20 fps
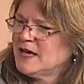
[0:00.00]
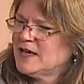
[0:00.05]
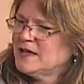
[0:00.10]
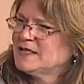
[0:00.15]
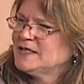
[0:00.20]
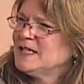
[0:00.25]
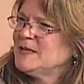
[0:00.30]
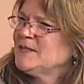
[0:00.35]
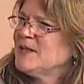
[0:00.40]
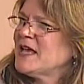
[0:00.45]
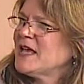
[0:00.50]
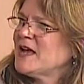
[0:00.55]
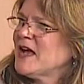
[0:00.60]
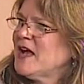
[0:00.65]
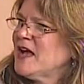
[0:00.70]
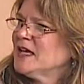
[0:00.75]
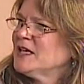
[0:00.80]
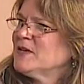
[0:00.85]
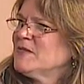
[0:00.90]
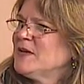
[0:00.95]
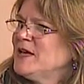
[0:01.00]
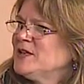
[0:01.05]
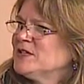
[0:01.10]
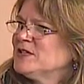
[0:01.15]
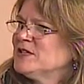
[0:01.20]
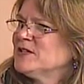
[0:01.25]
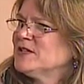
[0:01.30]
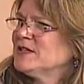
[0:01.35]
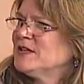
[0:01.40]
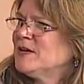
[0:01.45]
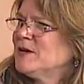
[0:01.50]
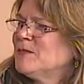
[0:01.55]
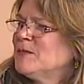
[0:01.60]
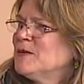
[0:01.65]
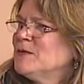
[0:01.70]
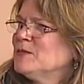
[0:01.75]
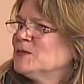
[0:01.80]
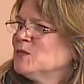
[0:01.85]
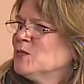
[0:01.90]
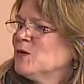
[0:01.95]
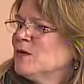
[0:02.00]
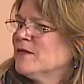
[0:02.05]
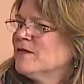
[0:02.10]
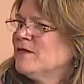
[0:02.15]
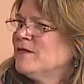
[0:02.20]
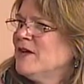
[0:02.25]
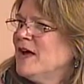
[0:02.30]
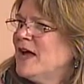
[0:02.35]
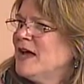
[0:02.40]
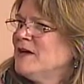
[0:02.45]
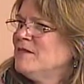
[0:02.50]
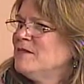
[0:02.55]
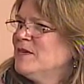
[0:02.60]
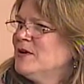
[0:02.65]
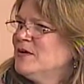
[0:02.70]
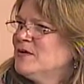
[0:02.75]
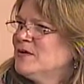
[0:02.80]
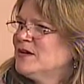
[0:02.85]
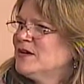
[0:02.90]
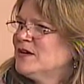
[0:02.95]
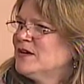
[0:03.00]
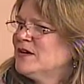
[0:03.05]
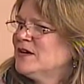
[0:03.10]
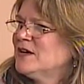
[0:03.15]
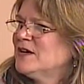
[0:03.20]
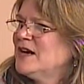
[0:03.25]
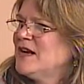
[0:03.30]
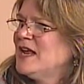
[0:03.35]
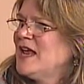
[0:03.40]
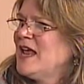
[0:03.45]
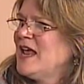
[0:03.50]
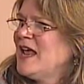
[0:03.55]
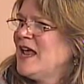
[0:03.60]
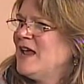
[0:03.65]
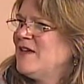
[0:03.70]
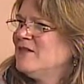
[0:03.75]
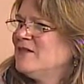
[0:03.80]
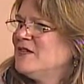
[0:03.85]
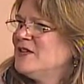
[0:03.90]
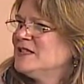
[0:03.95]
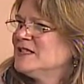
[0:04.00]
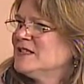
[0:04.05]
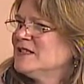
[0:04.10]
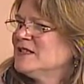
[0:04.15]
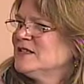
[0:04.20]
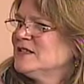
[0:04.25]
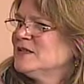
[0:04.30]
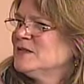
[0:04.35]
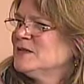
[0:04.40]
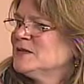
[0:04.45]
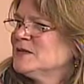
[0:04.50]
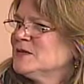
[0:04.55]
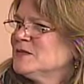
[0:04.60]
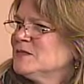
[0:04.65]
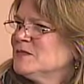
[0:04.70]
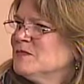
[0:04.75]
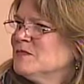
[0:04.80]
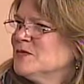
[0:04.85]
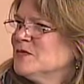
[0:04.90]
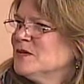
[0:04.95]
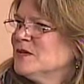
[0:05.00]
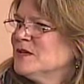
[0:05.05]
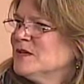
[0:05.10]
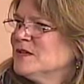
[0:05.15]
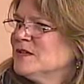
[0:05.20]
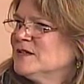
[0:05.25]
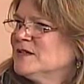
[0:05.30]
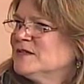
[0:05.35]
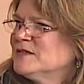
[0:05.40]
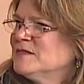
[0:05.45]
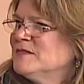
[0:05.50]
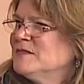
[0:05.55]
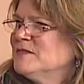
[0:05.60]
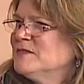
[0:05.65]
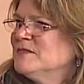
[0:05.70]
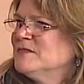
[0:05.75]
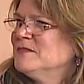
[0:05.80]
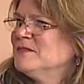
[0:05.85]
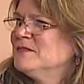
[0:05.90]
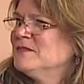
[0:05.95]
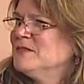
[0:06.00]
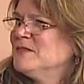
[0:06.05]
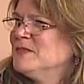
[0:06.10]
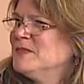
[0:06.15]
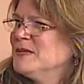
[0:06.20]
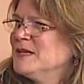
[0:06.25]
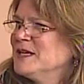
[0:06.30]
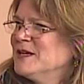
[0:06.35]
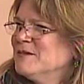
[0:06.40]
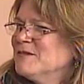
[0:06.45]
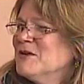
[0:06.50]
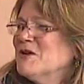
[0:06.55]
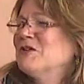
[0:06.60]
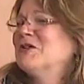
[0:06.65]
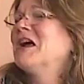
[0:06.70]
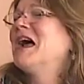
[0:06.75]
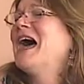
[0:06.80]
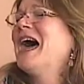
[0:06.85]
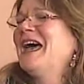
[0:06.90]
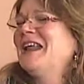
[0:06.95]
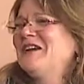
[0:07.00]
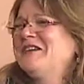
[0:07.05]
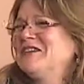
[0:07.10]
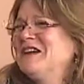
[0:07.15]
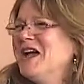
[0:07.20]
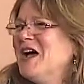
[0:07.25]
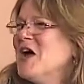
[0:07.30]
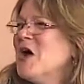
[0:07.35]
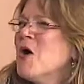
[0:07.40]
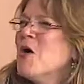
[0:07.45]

It seemed like occupational therapy was more fine motor, and physical is more bigger motor. I don't know.